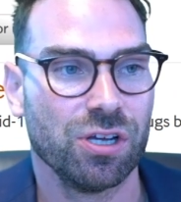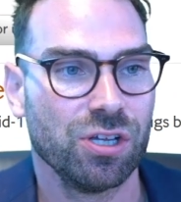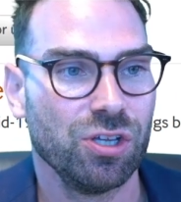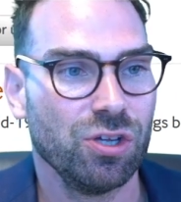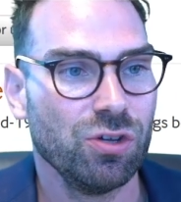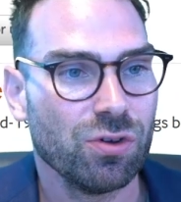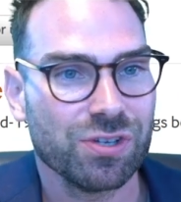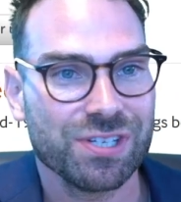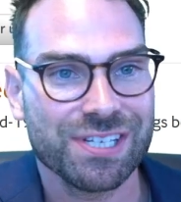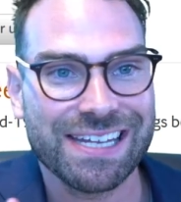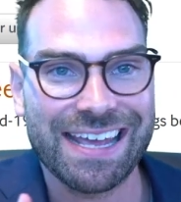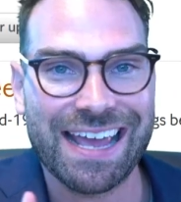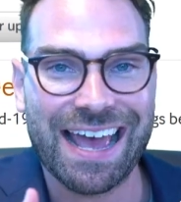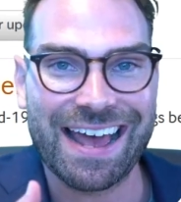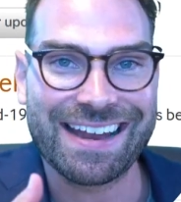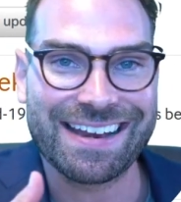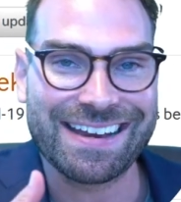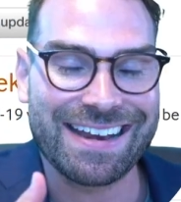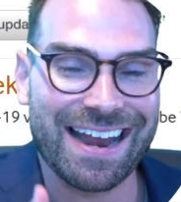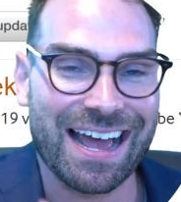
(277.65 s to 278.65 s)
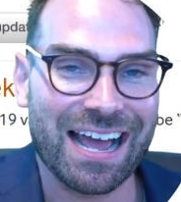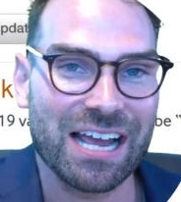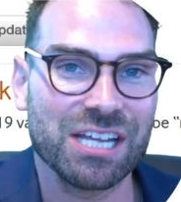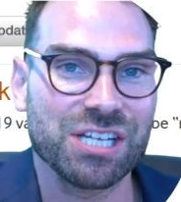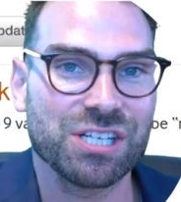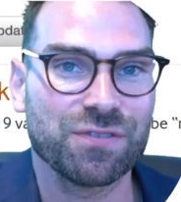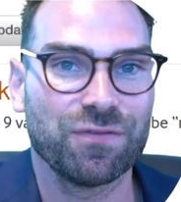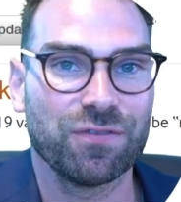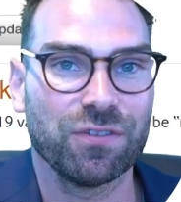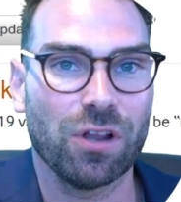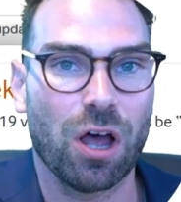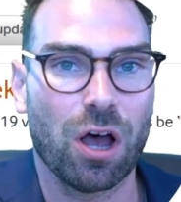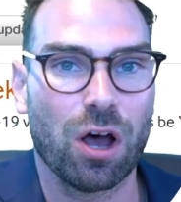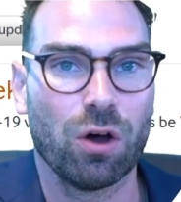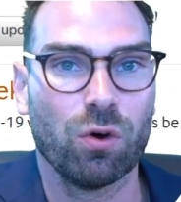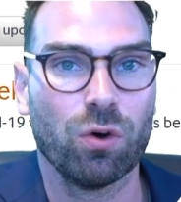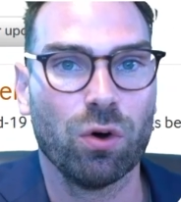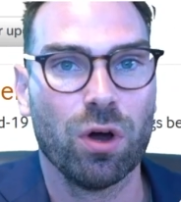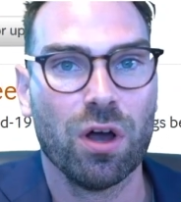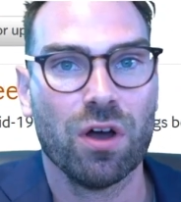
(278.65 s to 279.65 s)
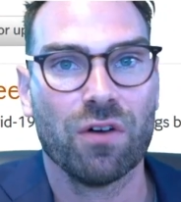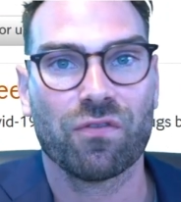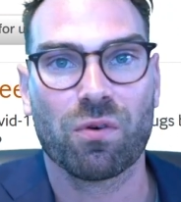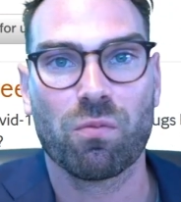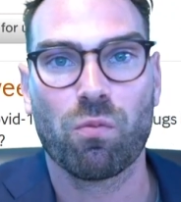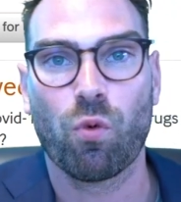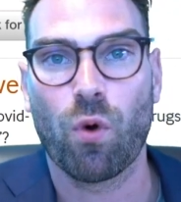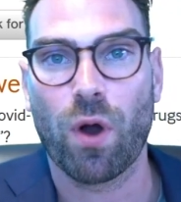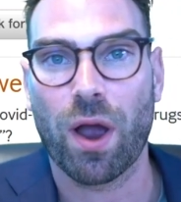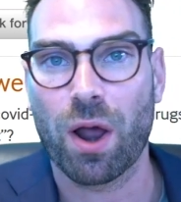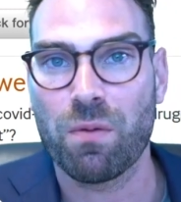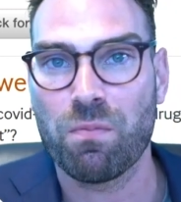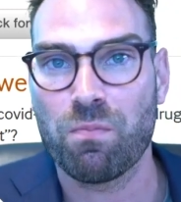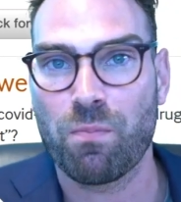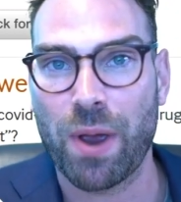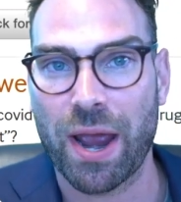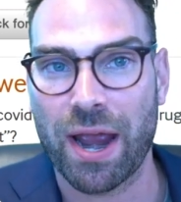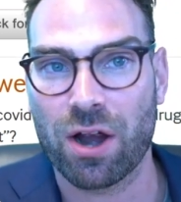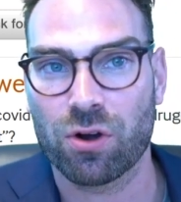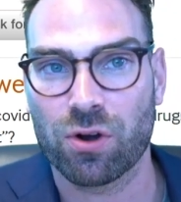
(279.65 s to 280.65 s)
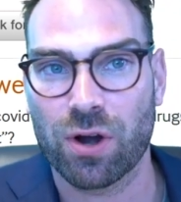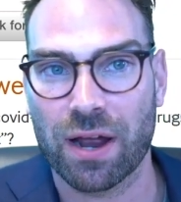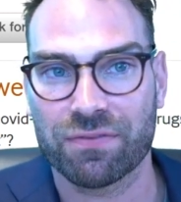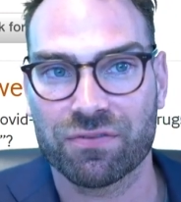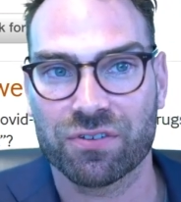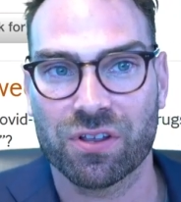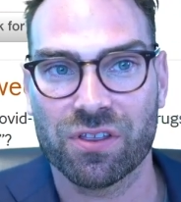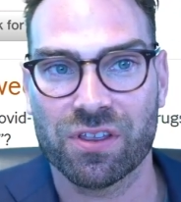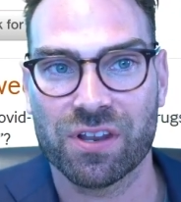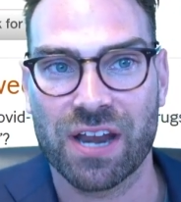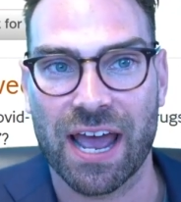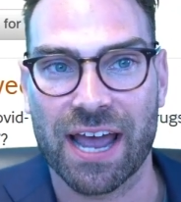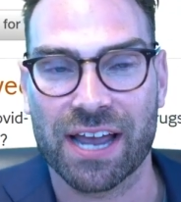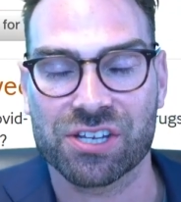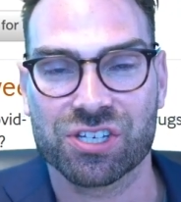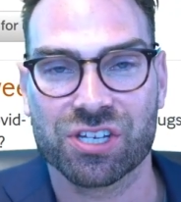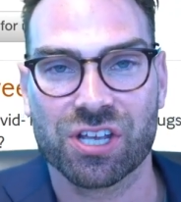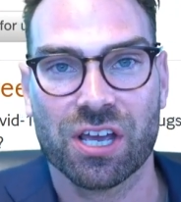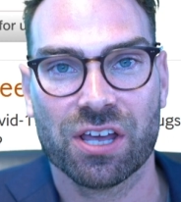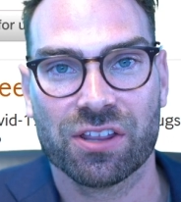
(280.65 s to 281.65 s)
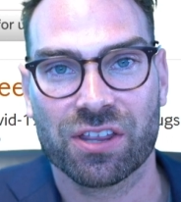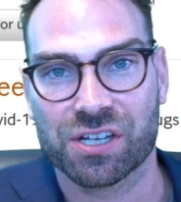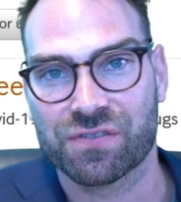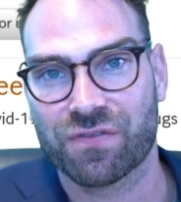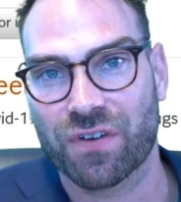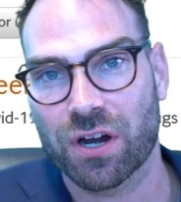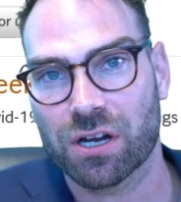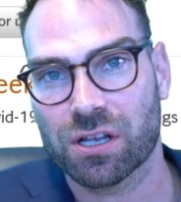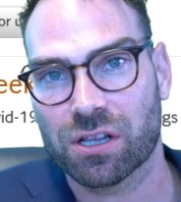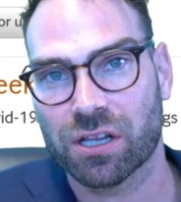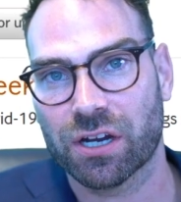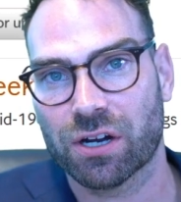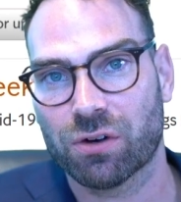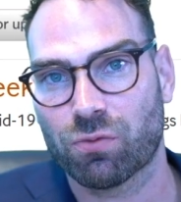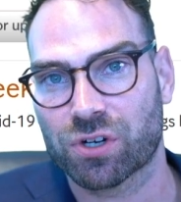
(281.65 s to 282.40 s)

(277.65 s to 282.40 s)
You see a nice flow from one paragraph to the next that's very clear.